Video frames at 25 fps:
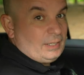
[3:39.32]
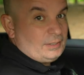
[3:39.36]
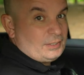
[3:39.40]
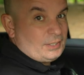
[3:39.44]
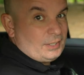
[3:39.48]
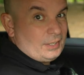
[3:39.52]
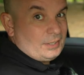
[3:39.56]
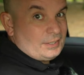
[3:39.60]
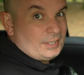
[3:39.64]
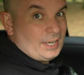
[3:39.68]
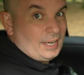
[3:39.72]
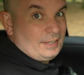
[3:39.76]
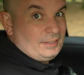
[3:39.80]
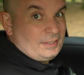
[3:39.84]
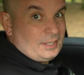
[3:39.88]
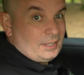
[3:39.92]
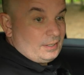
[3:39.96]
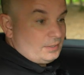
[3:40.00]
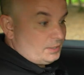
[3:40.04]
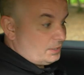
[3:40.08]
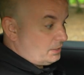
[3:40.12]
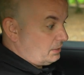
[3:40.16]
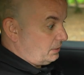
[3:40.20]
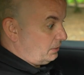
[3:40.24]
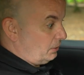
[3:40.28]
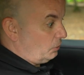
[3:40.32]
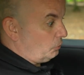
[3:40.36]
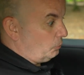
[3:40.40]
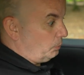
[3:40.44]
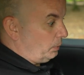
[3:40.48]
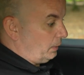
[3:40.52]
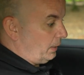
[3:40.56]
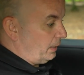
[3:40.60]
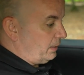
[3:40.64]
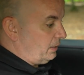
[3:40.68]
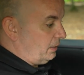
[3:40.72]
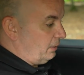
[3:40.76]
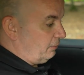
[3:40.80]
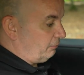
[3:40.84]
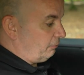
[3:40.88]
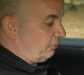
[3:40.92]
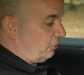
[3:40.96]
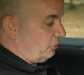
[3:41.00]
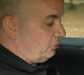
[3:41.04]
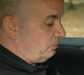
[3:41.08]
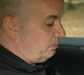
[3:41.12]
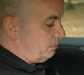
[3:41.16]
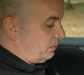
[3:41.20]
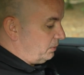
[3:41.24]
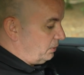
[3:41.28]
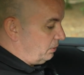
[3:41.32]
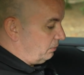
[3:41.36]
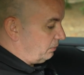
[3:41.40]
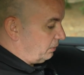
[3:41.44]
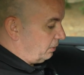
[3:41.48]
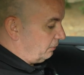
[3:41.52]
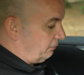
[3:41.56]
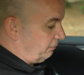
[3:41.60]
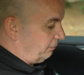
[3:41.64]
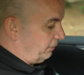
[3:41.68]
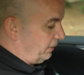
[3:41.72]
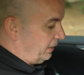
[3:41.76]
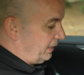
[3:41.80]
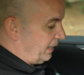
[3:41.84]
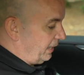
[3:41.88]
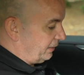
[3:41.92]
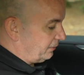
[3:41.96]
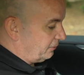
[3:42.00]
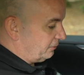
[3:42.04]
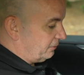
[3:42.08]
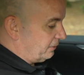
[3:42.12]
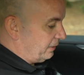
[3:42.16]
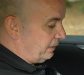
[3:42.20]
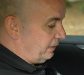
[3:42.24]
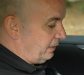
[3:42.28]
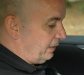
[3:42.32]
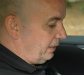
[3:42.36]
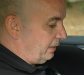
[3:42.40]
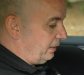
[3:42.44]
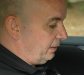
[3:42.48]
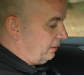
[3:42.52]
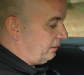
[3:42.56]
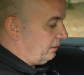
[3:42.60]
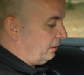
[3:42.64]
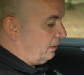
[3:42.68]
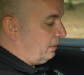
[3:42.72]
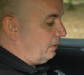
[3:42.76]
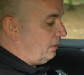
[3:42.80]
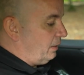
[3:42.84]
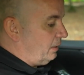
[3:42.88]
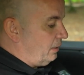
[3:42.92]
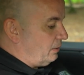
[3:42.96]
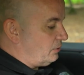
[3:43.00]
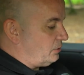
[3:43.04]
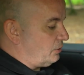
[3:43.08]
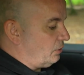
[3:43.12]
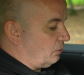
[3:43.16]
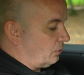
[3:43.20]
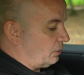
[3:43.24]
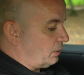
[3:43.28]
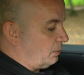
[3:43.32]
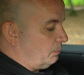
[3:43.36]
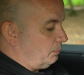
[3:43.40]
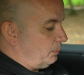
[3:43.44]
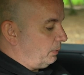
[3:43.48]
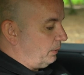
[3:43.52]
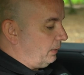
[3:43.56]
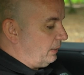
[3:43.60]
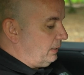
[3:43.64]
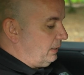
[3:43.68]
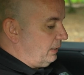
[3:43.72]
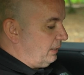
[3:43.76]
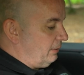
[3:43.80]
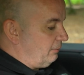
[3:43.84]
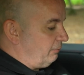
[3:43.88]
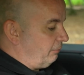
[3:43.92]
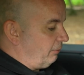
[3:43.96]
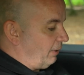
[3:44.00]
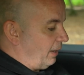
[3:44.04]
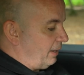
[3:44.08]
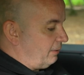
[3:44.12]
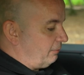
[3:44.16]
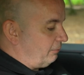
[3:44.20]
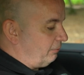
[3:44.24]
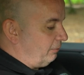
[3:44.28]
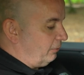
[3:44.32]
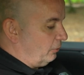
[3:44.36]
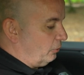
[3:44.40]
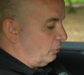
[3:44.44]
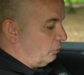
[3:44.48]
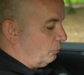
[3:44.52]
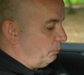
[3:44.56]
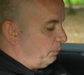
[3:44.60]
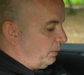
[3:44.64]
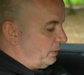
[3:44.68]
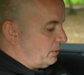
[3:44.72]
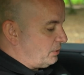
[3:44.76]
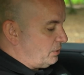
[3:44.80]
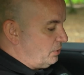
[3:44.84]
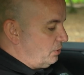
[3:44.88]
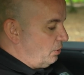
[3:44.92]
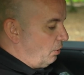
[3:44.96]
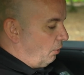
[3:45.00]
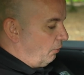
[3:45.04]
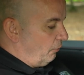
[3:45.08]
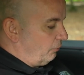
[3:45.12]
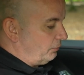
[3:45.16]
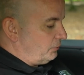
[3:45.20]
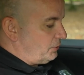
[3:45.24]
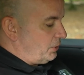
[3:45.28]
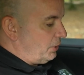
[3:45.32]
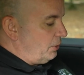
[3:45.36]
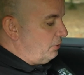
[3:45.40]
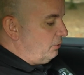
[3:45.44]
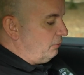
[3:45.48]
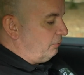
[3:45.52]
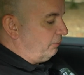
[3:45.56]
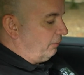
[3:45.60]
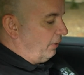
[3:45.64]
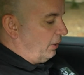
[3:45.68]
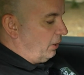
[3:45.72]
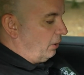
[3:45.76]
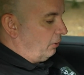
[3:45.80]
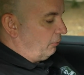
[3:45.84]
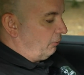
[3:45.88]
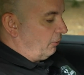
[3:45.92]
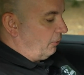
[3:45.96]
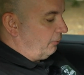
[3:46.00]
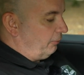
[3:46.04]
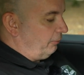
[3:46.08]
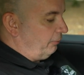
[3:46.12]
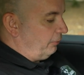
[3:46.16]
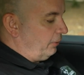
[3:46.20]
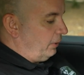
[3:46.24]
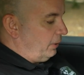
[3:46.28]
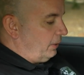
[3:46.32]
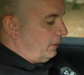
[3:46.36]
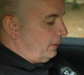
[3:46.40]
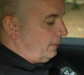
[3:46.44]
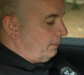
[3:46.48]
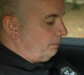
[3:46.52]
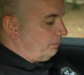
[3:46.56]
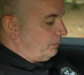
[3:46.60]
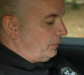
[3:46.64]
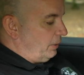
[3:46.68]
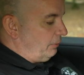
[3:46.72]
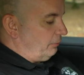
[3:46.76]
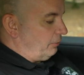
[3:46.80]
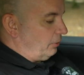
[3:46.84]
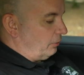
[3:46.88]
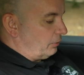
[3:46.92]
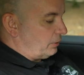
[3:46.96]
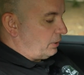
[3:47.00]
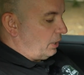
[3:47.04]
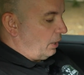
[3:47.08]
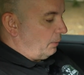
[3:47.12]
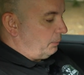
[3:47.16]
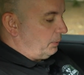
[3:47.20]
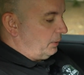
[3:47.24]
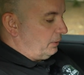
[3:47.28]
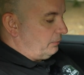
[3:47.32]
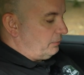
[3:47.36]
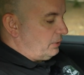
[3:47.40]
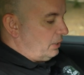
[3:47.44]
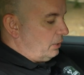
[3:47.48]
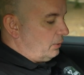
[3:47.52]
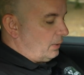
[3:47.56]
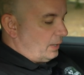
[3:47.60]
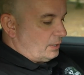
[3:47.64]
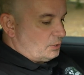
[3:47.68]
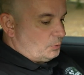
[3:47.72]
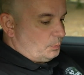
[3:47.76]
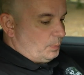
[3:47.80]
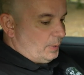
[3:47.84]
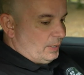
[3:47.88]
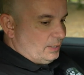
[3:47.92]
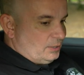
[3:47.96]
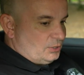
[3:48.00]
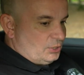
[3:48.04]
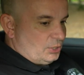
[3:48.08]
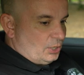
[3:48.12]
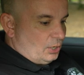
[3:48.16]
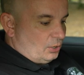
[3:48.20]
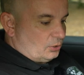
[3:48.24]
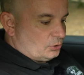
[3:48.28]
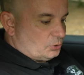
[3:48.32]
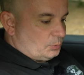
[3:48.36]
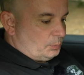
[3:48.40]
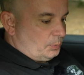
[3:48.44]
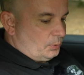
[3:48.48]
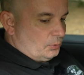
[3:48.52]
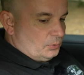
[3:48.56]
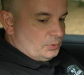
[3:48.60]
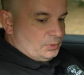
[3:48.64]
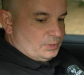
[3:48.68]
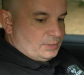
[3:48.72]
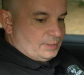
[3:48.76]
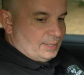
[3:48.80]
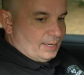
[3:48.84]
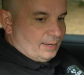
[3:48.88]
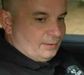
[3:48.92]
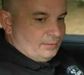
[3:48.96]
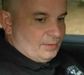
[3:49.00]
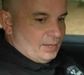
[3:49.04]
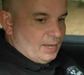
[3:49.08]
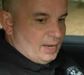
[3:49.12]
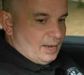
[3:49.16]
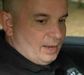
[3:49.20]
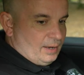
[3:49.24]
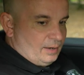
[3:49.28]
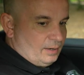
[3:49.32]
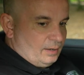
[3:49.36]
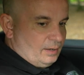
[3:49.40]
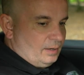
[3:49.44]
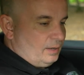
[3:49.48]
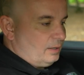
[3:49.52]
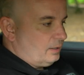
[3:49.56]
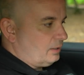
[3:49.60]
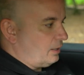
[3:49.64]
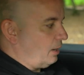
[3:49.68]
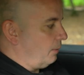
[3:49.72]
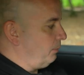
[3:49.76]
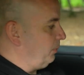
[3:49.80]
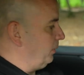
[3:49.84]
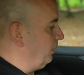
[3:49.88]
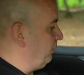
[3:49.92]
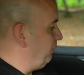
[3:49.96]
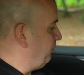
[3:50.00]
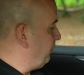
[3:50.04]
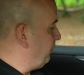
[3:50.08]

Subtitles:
into the centre, still plenty of room. You could fit an adult in here. It's not a completely flat floor, but it's not too far off. You've got a couple of USB charge points down there, a couple of